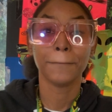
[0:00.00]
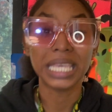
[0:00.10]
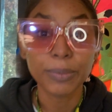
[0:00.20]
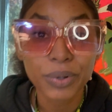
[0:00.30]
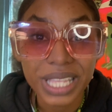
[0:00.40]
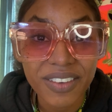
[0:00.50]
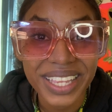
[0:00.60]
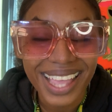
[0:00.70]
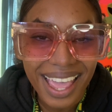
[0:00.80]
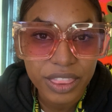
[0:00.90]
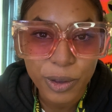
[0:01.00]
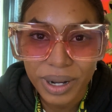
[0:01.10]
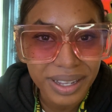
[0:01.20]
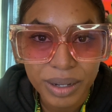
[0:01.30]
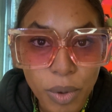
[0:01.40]
People giving your head 3
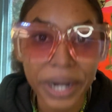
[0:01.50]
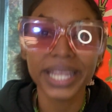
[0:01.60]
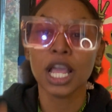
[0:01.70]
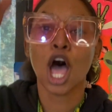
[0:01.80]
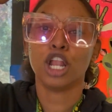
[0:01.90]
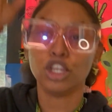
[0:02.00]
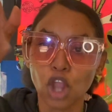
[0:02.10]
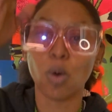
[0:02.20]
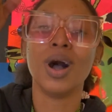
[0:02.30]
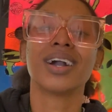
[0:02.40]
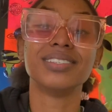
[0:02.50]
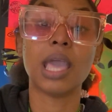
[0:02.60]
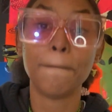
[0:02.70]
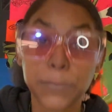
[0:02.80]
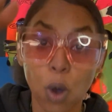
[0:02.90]
o'clock in the morning? No, because
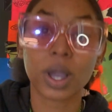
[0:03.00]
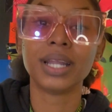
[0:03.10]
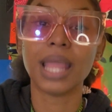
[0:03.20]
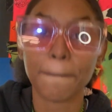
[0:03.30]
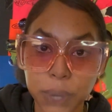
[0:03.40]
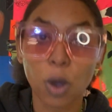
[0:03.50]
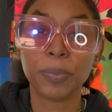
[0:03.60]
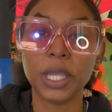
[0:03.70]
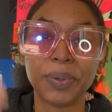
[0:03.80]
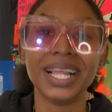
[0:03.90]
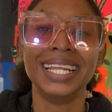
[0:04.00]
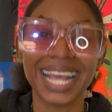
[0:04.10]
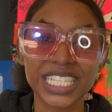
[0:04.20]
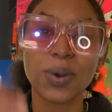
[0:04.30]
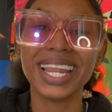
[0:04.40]
they're broke. They're broke people.
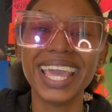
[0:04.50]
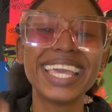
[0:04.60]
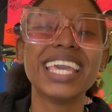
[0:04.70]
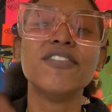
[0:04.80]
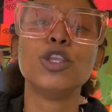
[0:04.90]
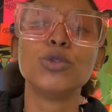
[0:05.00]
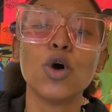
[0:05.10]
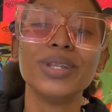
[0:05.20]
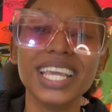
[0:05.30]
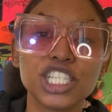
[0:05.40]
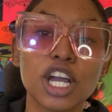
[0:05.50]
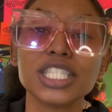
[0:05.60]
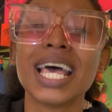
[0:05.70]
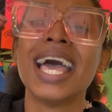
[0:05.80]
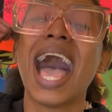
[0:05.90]
That's why they ain't giving you
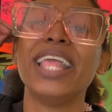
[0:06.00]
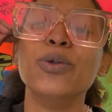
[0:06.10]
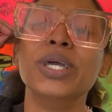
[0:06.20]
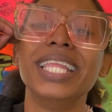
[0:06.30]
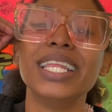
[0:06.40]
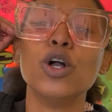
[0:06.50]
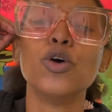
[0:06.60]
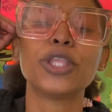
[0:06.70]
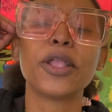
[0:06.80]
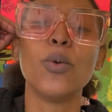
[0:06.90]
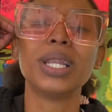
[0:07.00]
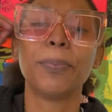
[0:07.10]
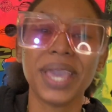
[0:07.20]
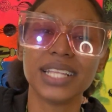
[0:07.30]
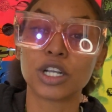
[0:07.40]
donations and you they don't, they don't want
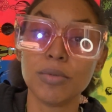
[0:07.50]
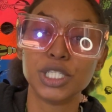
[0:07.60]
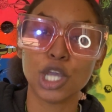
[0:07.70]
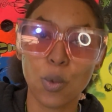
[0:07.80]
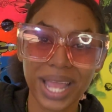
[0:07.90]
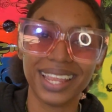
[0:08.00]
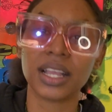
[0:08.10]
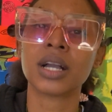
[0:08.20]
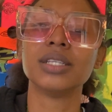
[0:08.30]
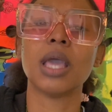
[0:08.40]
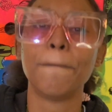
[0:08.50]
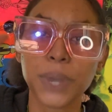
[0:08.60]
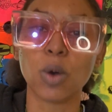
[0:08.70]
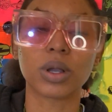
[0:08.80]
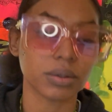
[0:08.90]
to pay to come to your wedding because they're
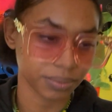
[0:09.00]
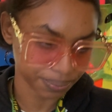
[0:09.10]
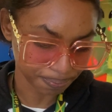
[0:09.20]
broke.